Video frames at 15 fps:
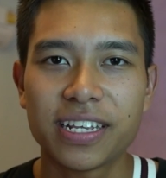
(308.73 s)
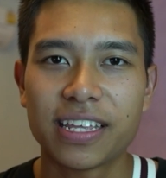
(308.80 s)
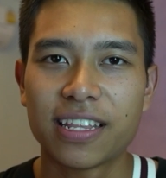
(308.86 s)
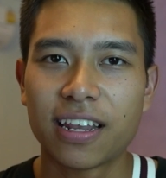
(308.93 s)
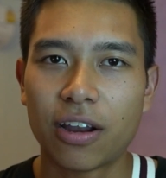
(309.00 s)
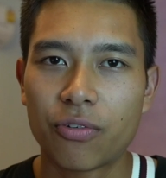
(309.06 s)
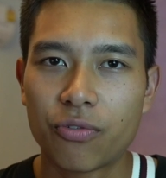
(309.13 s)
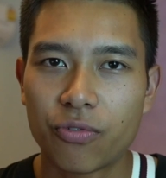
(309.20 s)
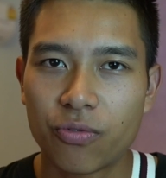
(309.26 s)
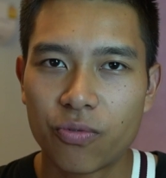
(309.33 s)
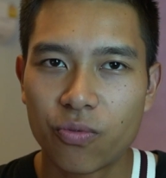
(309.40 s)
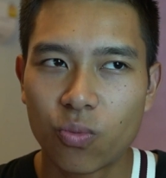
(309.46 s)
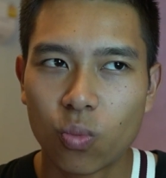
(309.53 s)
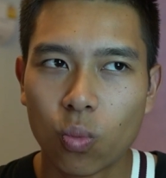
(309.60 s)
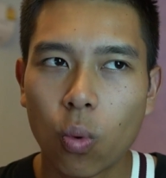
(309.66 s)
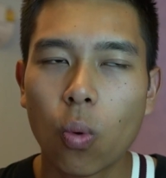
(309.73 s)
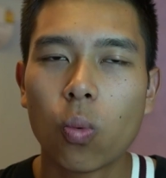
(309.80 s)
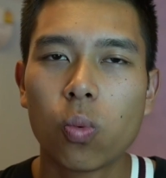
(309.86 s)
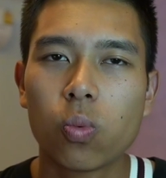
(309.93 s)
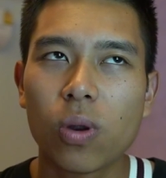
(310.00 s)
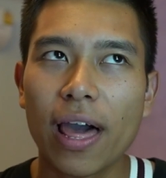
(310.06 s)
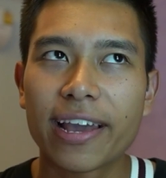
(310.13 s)
and then I
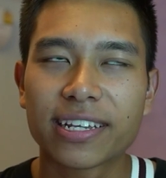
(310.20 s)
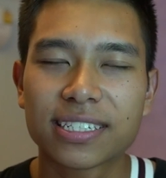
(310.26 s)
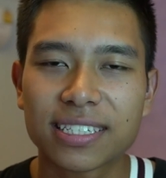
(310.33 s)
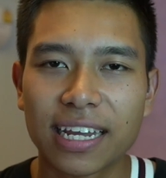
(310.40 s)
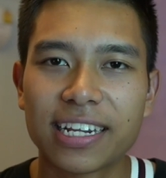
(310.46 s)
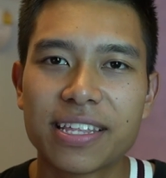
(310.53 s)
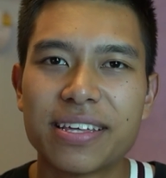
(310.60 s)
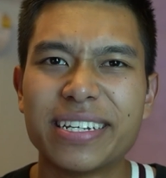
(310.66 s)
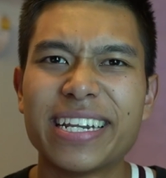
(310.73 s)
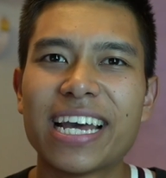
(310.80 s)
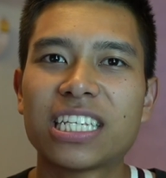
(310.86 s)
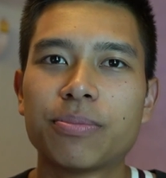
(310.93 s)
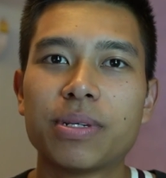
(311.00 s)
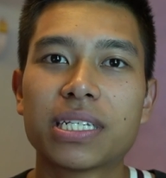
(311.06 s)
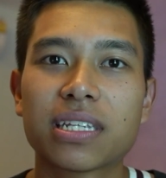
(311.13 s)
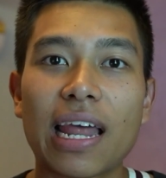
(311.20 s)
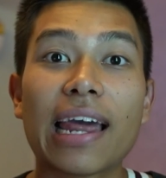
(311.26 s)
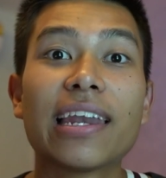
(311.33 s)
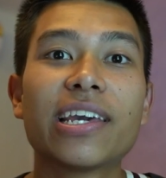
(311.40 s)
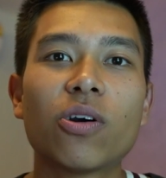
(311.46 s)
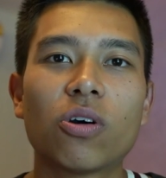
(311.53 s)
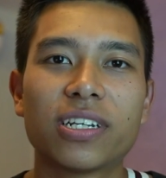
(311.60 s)
will like study the anatomy
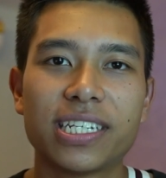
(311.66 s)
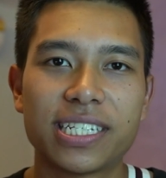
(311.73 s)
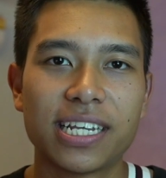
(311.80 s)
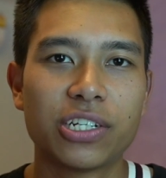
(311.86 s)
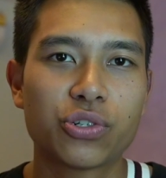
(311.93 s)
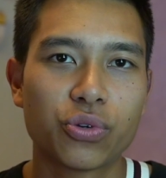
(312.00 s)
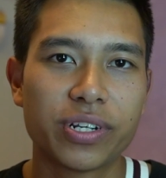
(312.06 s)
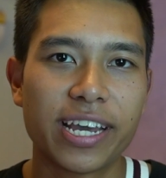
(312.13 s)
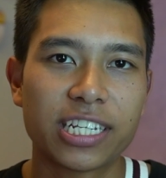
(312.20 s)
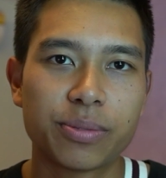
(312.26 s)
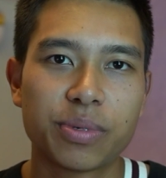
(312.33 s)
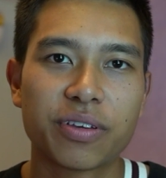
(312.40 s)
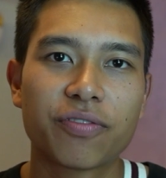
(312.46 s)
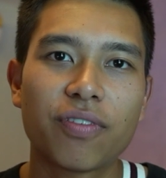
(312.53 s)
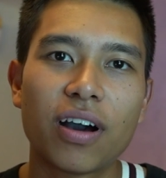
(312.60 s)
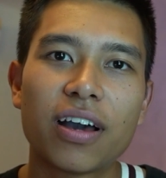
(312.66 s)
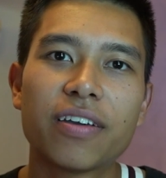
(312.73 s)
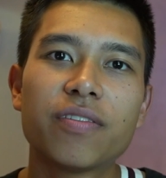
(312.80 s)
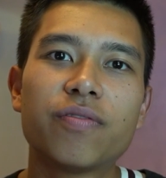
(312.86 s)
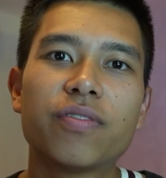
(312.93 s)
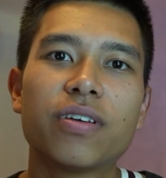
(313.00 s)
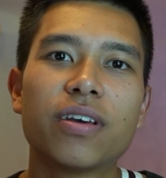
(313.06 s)
slightly on Essential Anatomy
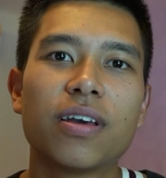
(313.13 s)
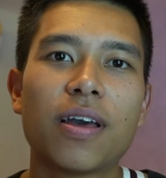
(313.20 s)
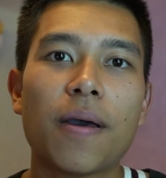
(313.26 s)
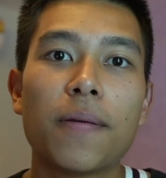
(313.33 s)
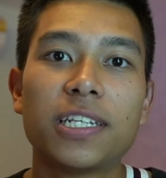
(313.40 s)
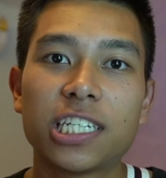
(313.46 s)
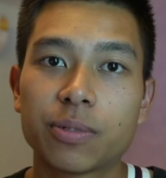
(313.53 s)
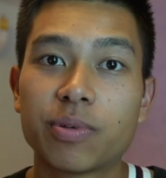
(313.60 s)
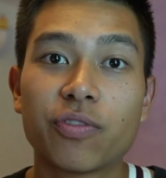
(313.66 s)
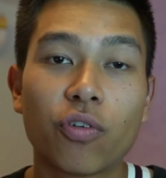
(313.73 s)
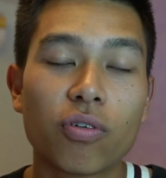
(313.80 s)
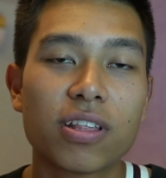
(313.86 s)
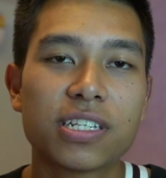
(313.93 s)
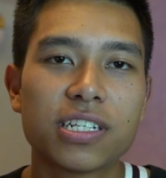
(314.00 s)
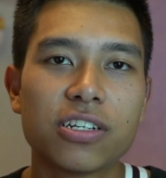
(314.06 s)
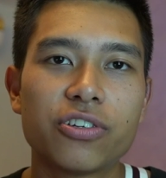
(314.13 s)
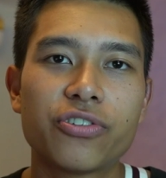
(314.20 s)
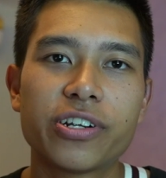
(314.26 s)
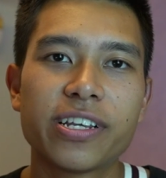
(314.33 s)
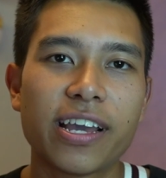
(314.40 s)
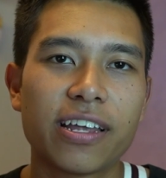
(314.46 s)
5 just before the surgery.